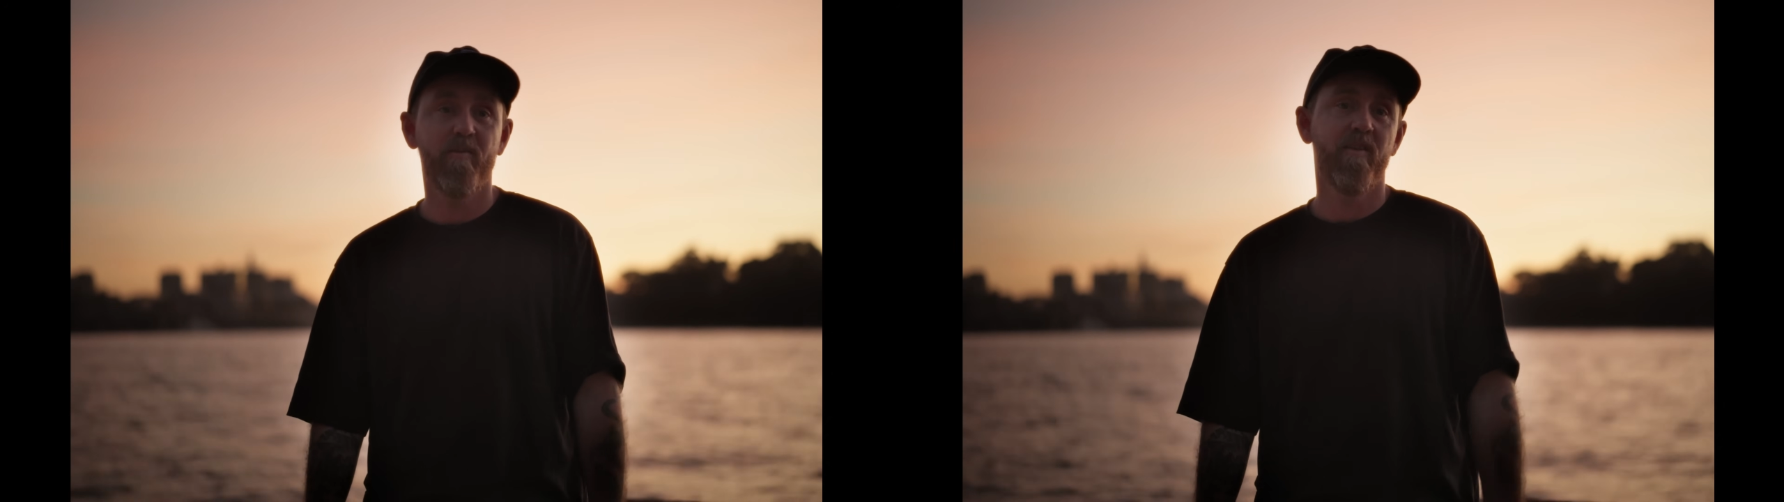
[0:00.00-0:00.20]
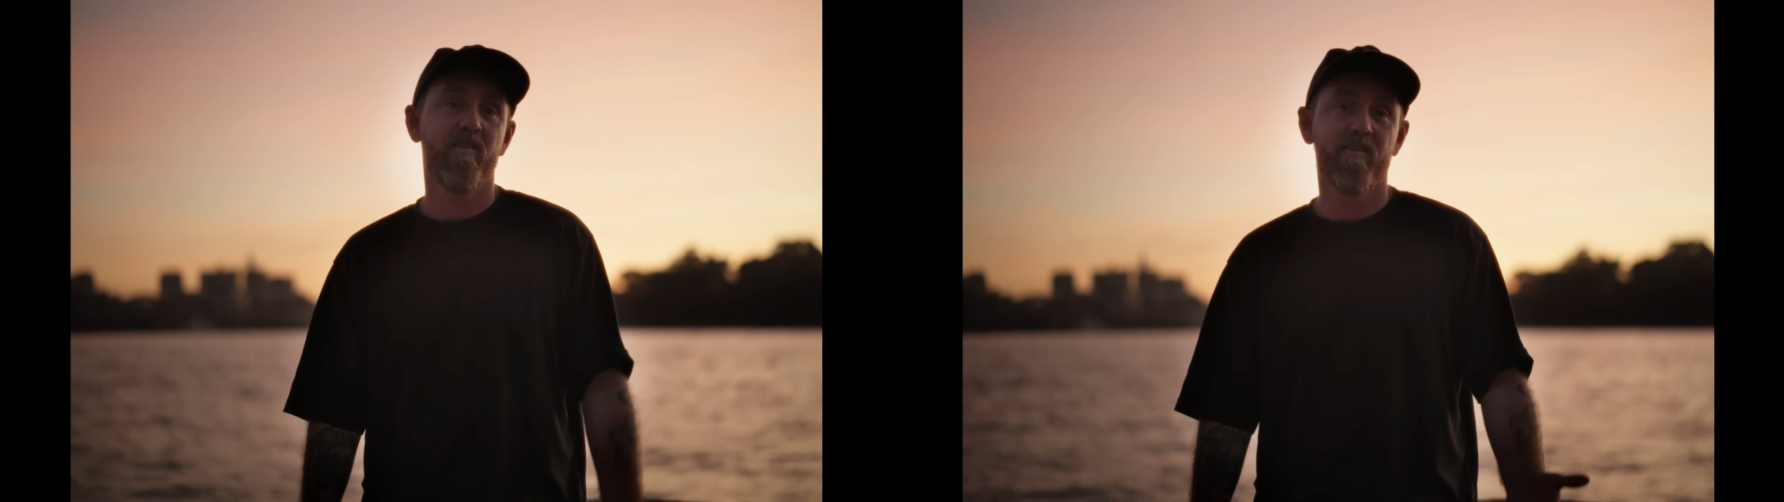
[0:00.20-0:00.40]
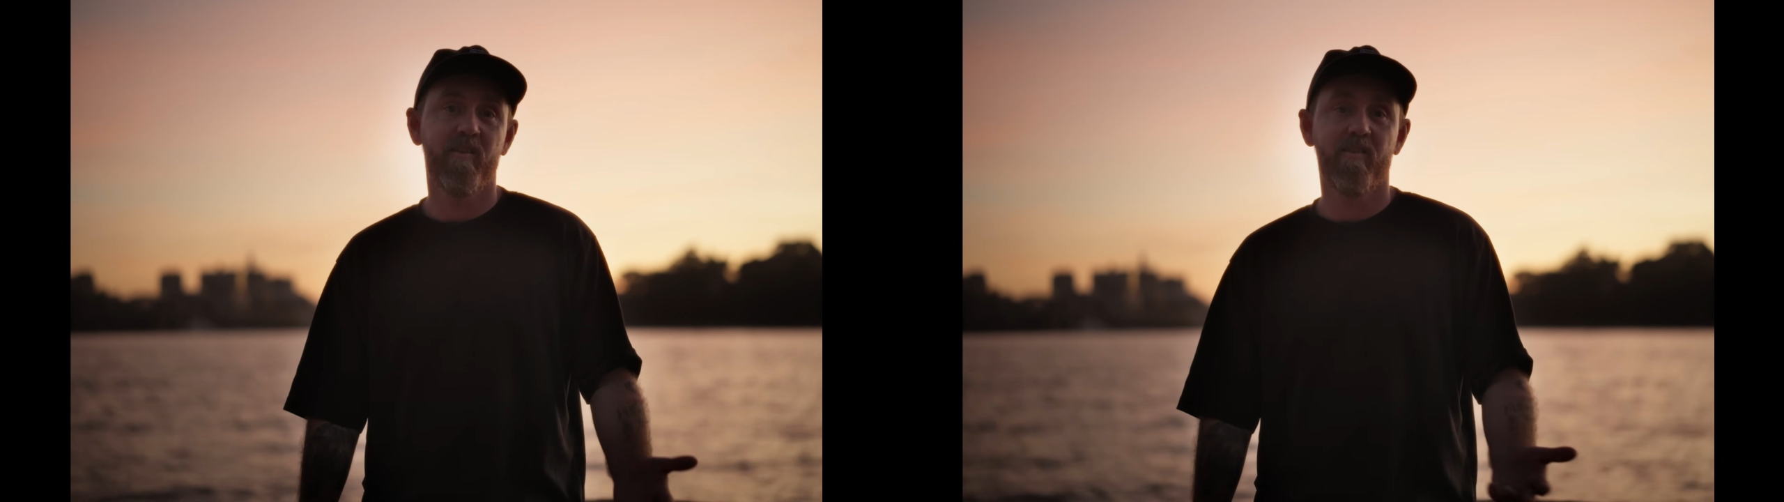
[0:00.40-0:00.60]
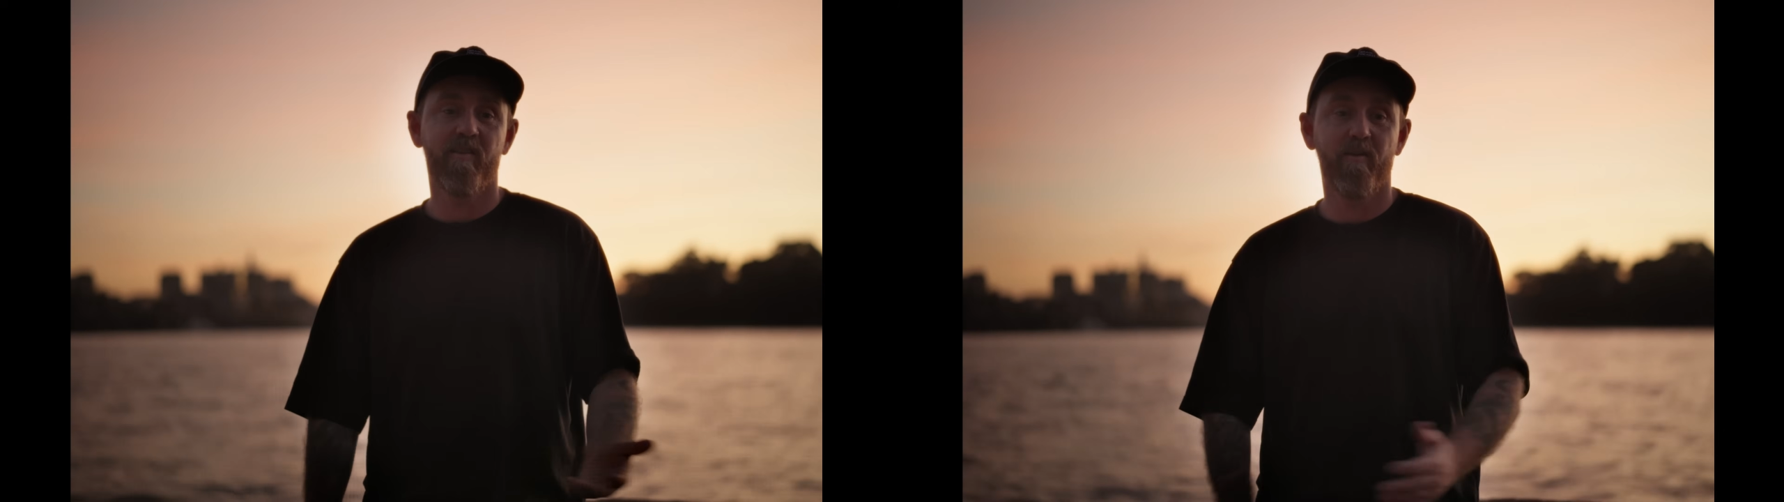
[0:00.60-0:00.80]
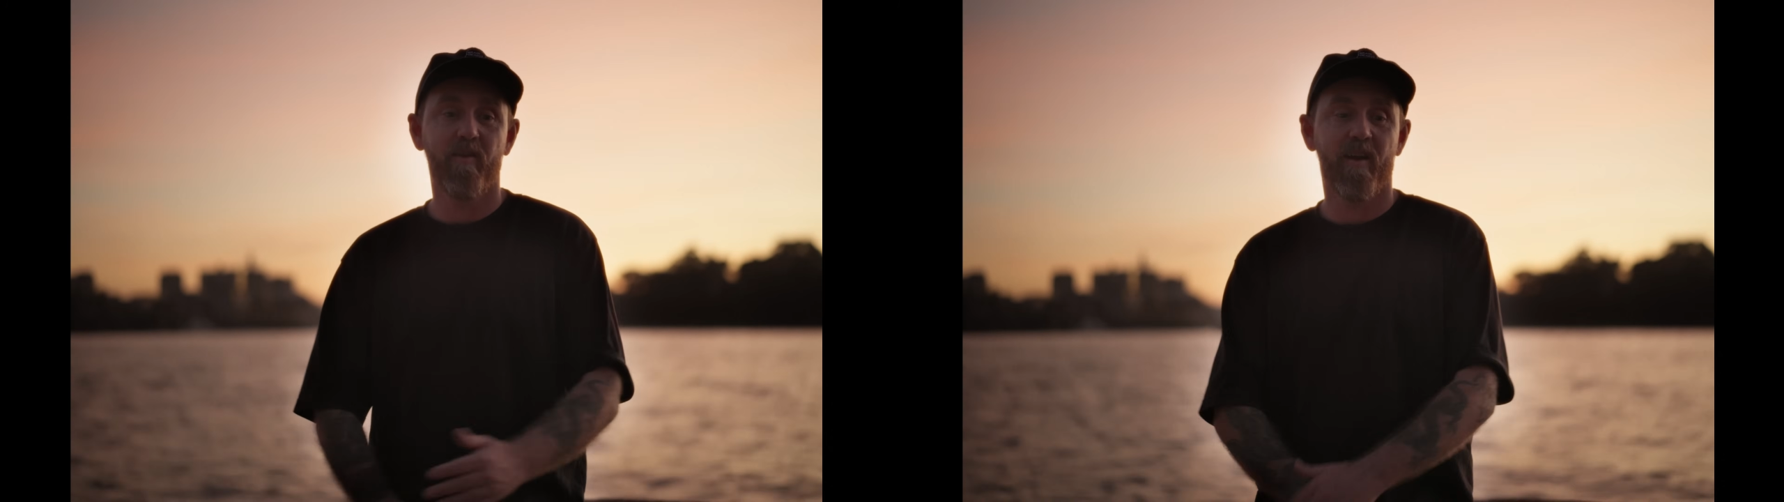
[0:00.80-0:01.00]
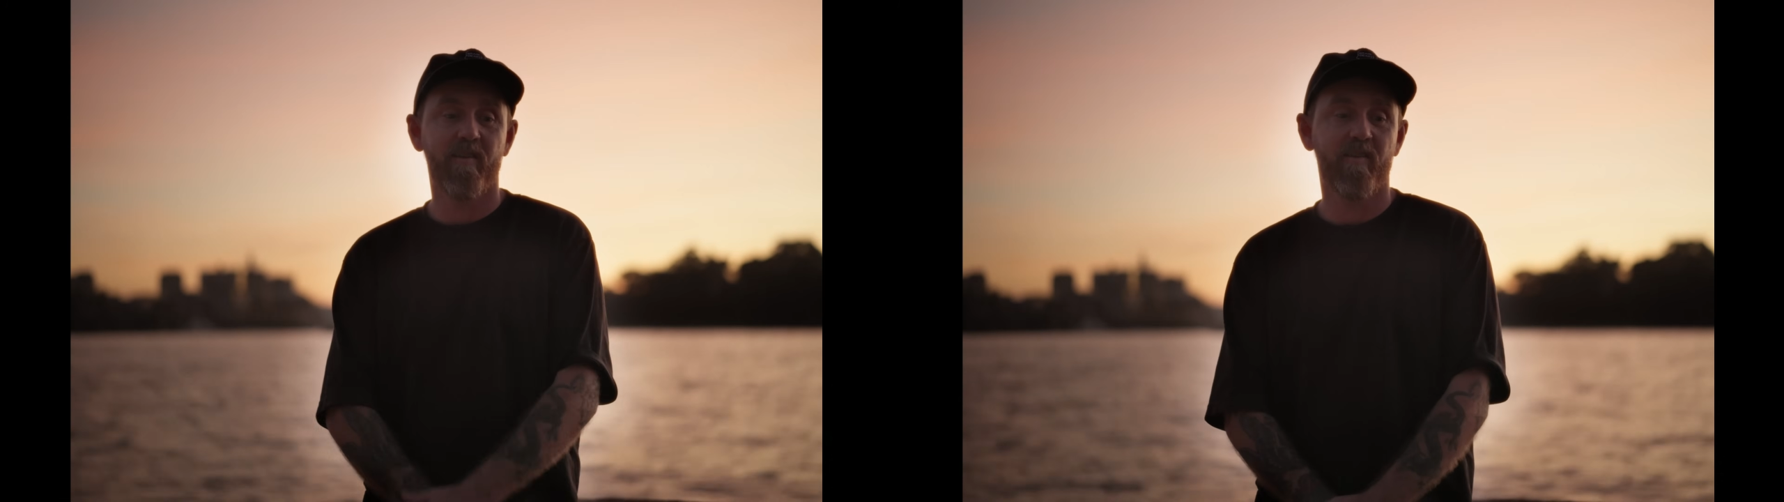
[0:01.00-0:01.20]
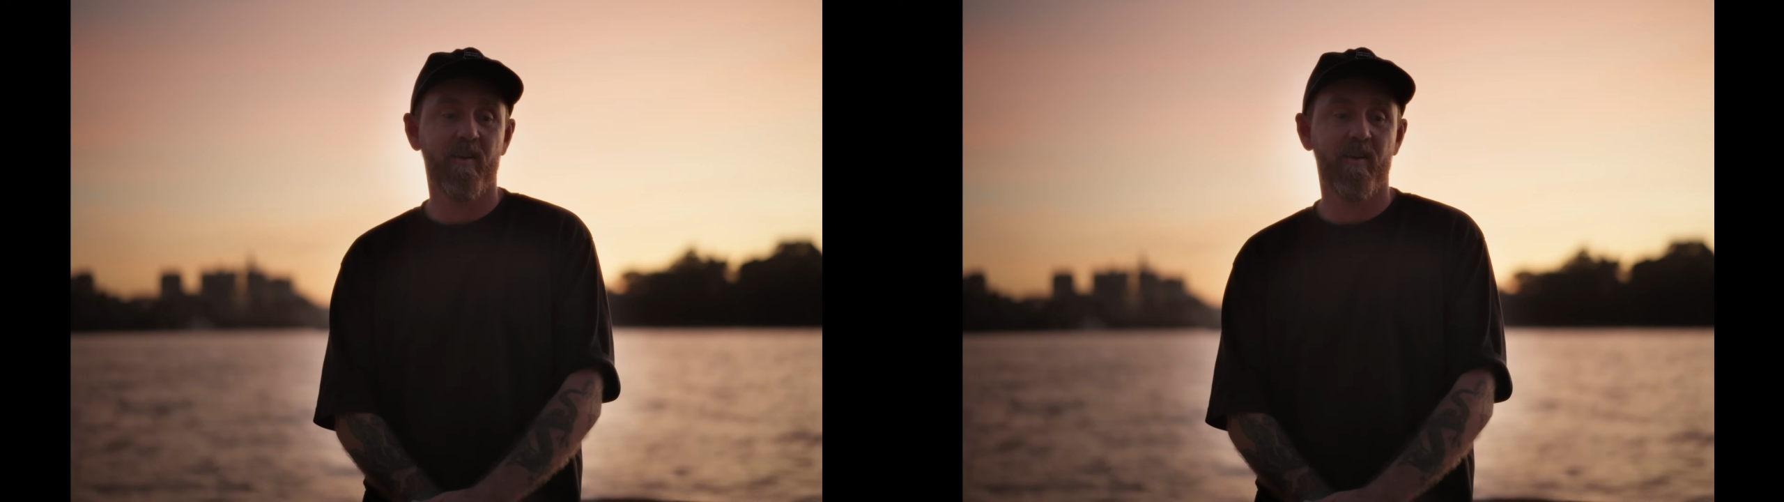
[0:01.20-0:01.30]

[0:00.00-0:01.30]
Be interested to see what that's